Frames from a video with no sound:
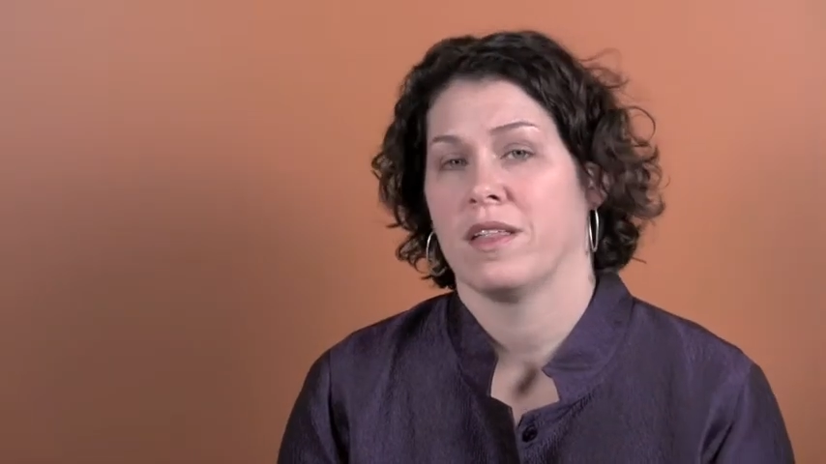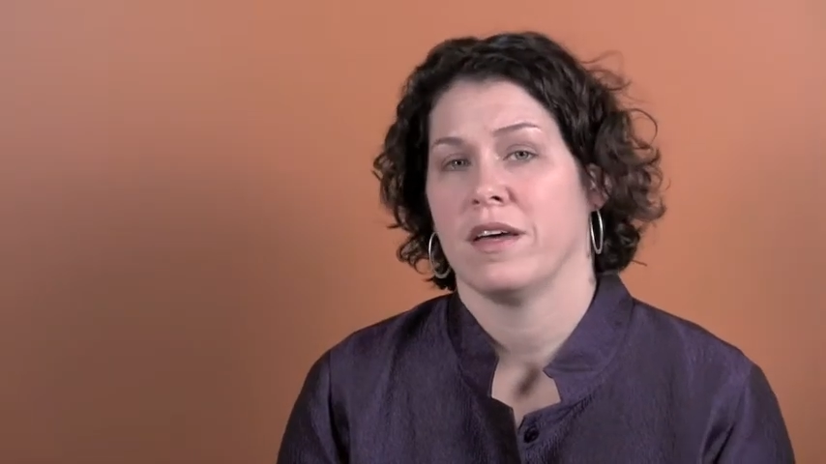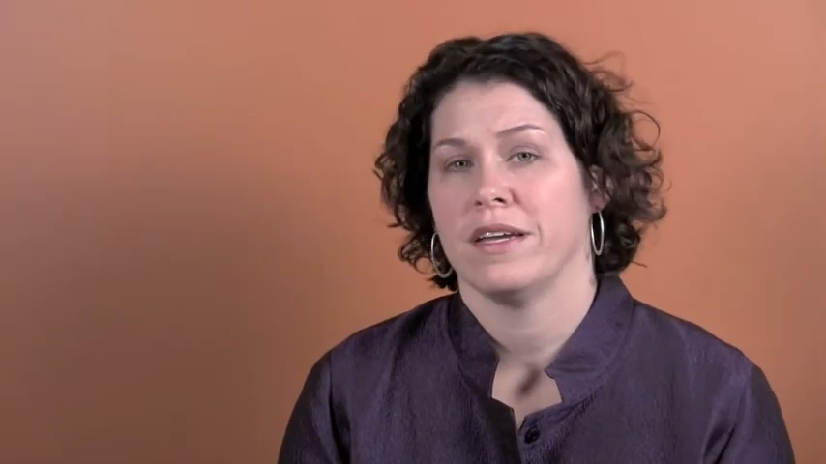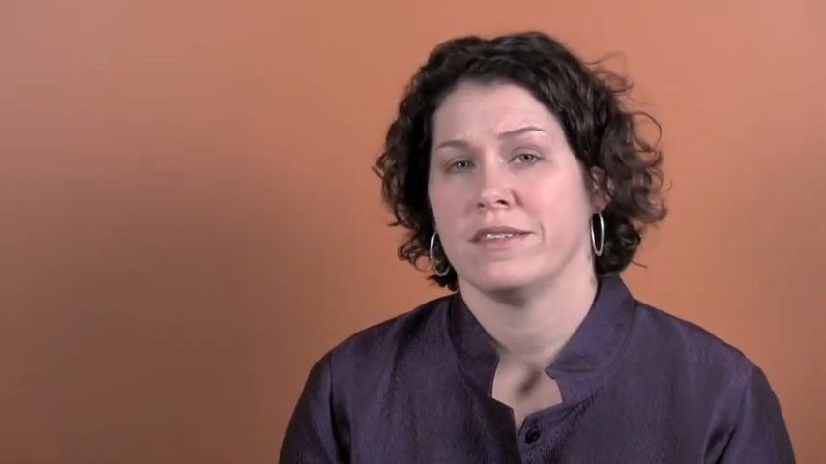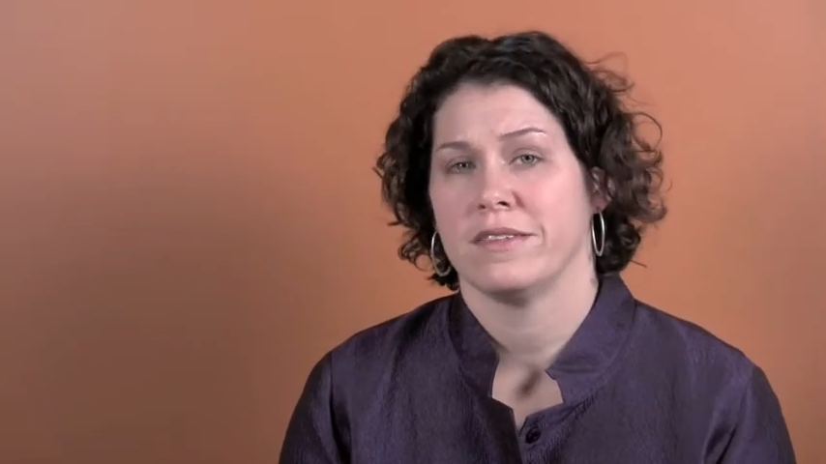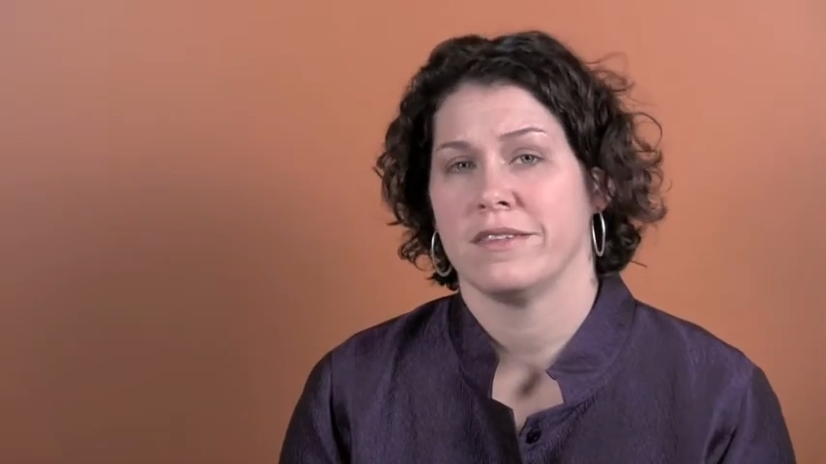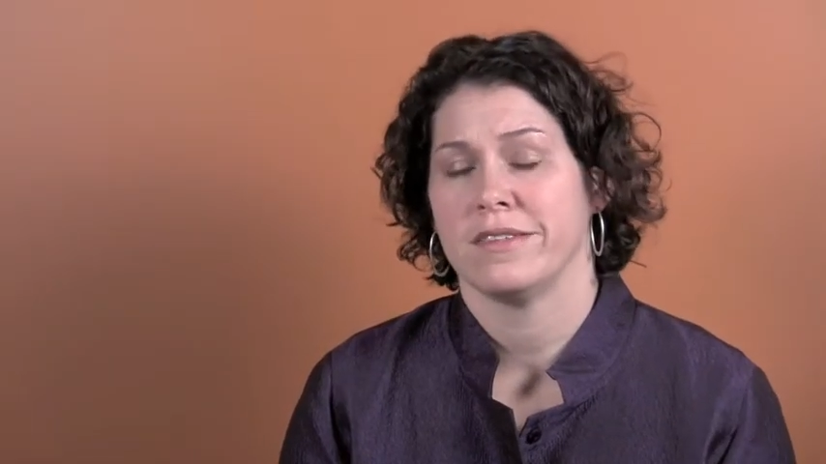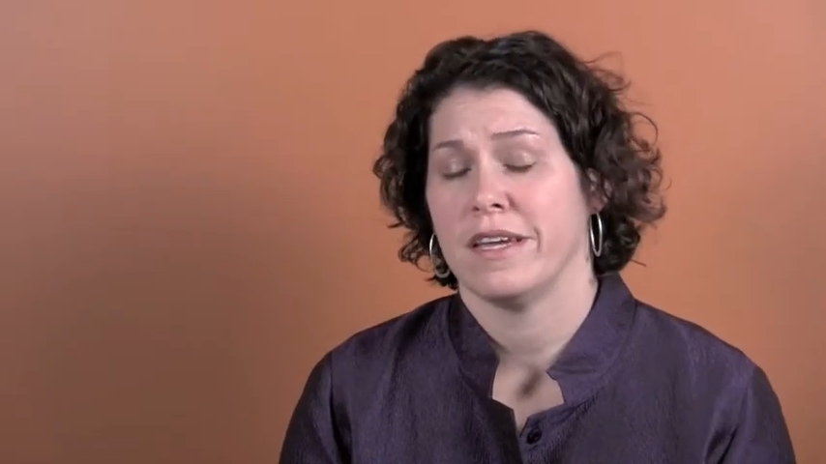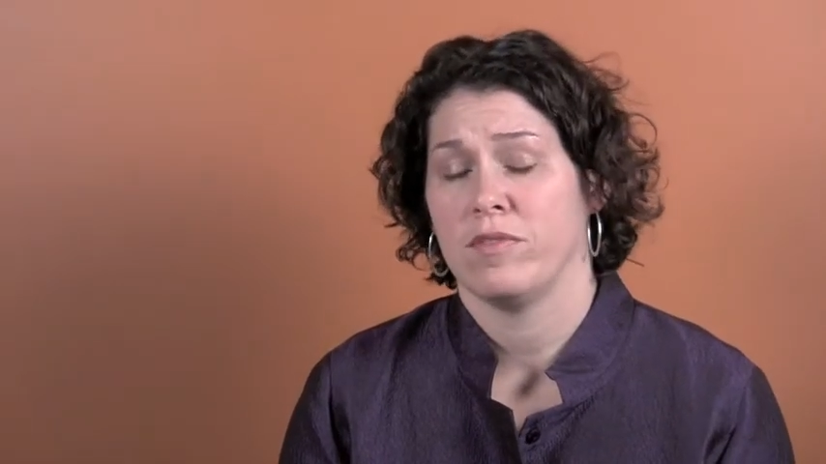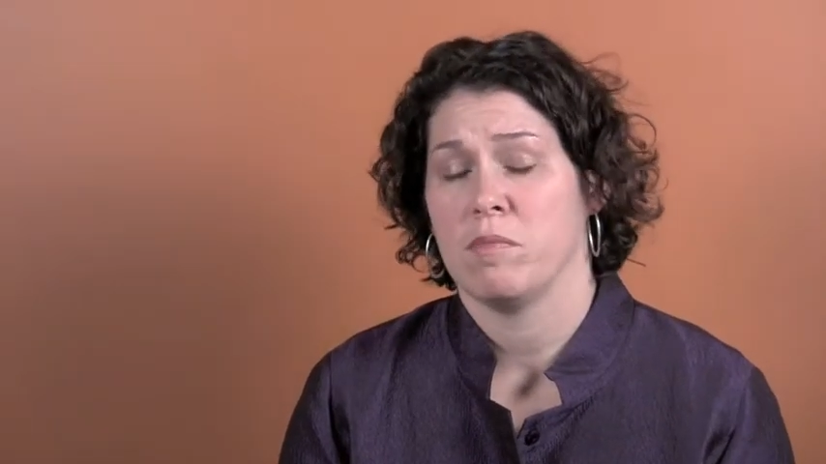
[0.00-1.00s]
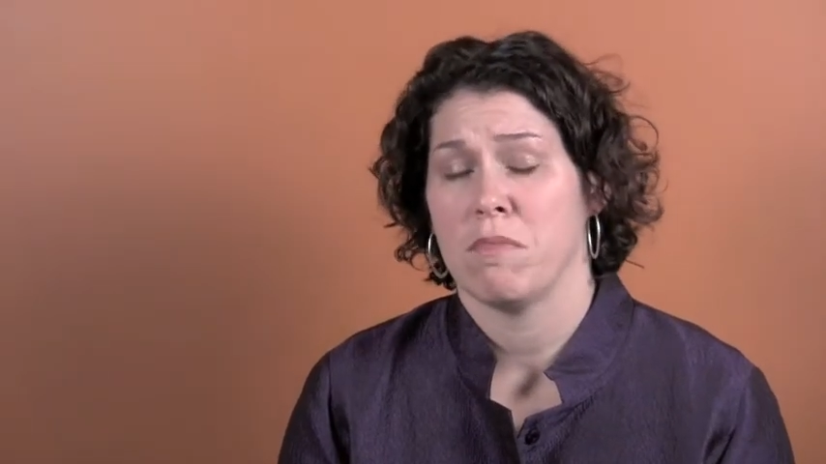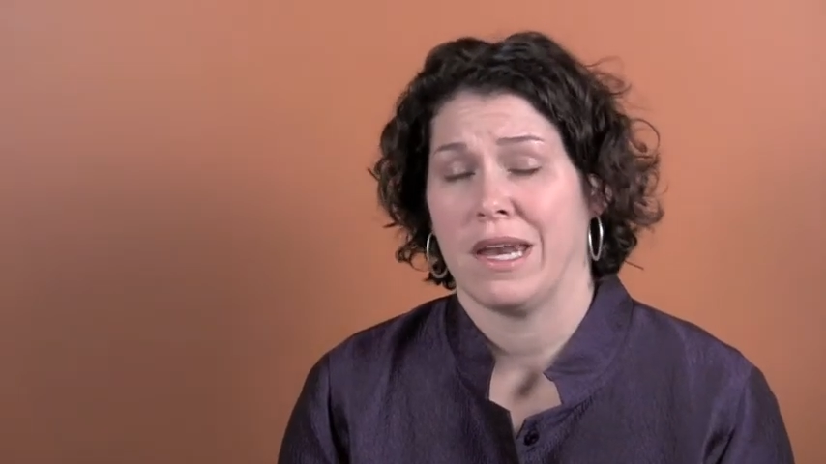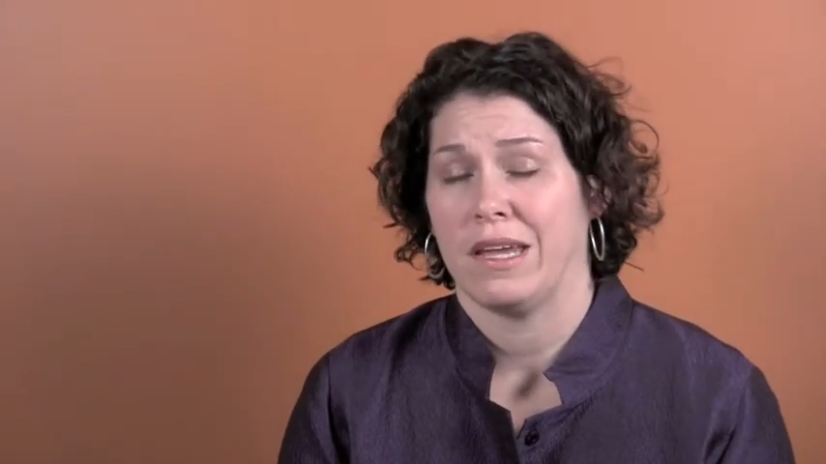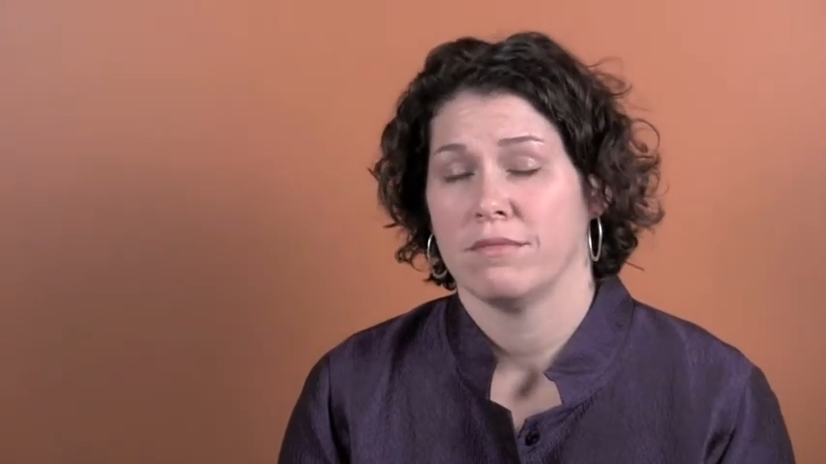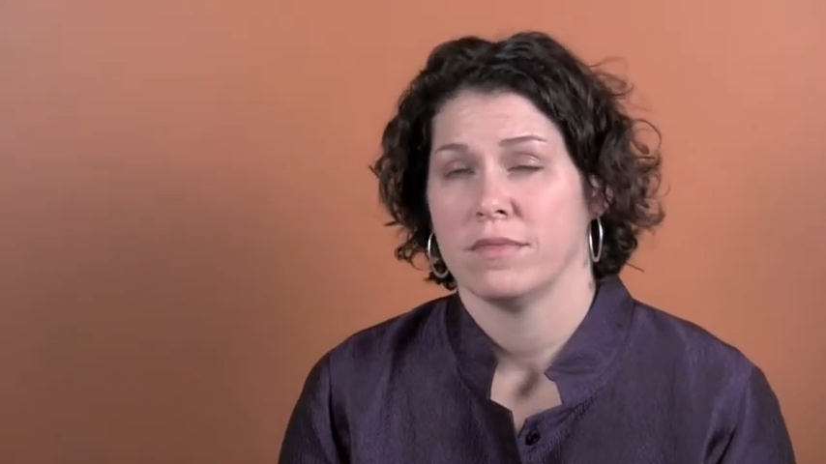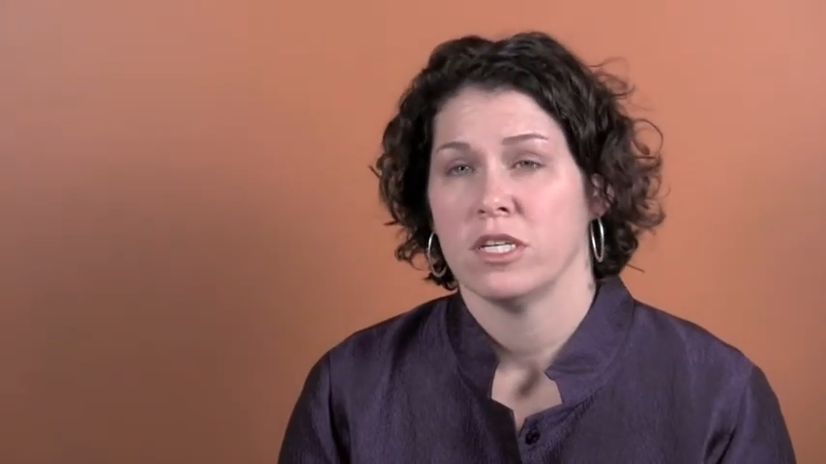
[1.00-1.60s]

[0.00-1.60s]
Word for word: clients is to save them money.